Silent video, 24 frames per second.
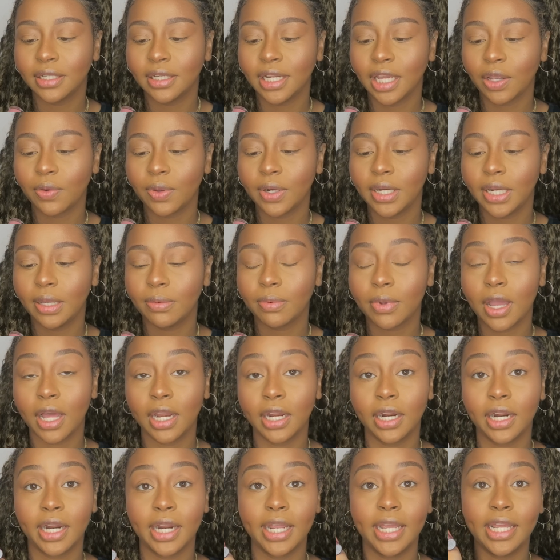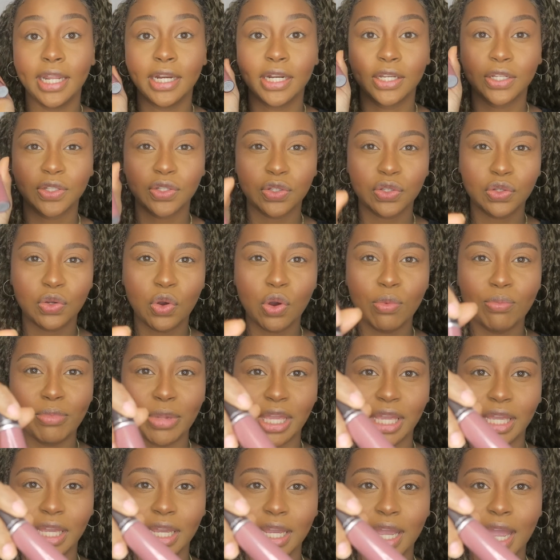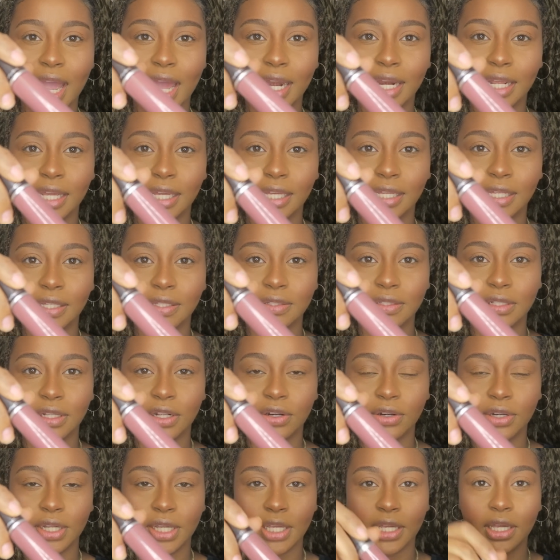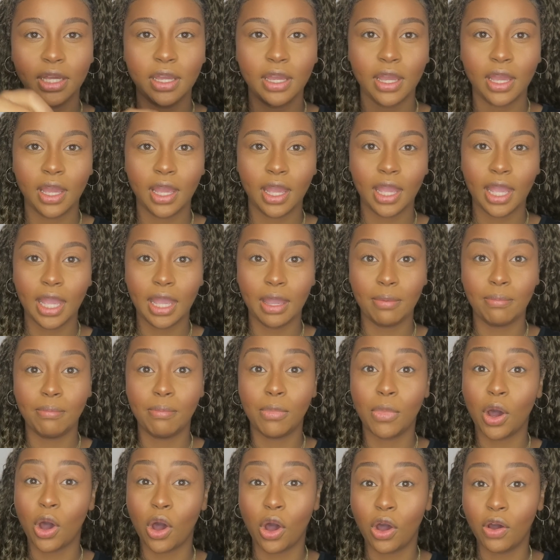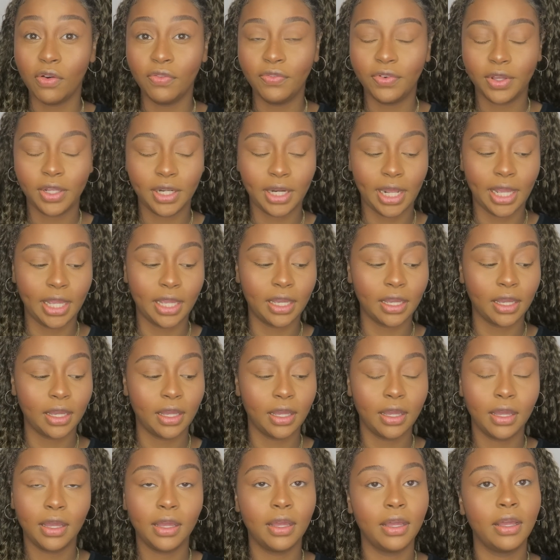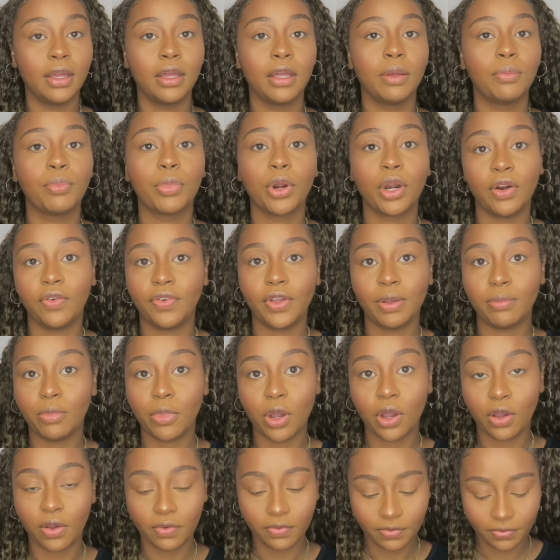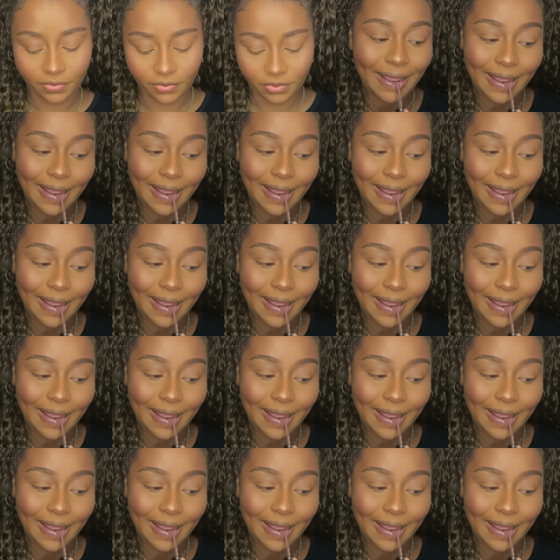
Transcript: liquid lip color in So Me, and it is literally a mauve, like perfect mauve